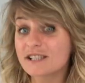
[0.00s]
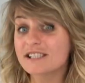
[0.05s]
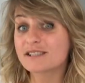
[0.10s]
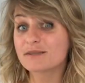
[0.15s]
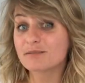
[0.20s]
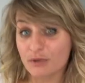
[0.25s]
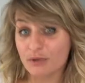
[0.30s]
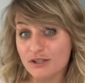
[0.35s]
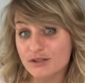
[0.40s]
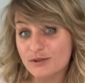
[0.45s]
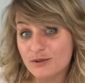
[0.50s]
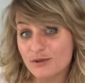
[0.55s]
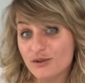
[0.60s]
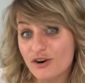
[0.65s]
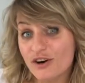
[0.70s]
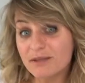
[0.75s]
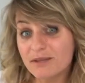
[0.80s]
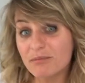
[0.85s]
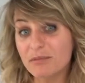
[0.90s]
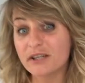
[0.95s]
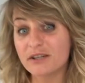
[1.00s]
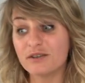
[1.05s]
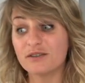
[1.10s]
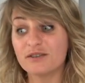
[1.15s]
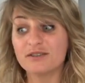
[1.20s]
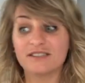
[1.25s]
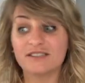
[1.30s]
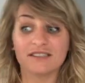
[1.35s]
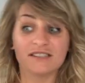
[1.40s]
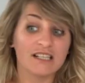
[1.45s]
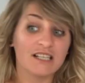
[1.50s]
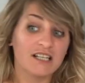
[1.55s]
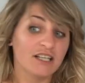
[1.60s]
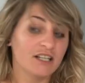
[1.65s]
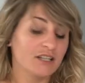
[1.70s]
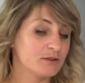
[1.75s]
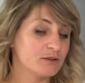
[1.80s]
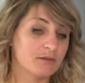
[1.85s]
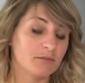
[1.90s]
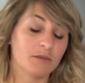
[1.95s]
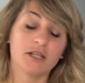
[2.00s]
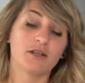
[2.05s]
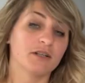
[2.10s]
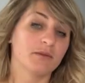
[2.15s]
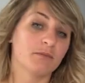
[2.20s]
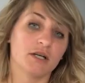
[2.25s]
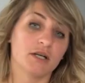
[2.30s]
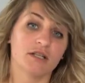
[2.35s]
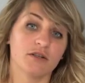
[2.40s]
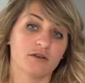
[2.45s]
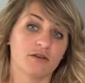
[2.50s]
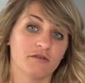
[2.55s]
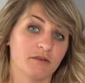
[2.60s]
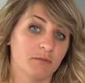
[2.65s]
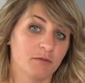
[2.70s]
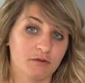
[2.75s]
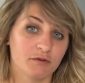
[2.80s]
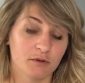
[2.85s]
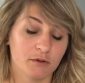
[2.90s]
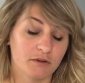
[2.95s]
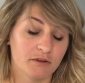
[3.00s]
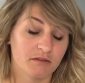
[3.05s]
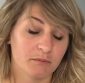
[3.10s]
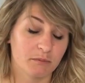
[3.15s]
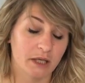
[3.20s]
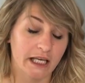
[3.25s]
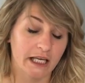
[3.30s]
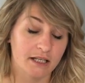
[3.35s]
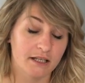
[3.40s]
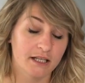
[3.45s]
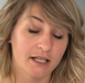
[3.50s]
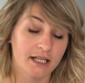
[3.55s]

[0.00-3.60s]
espresso grind because you're simply gonna burn your coffee before you even make it.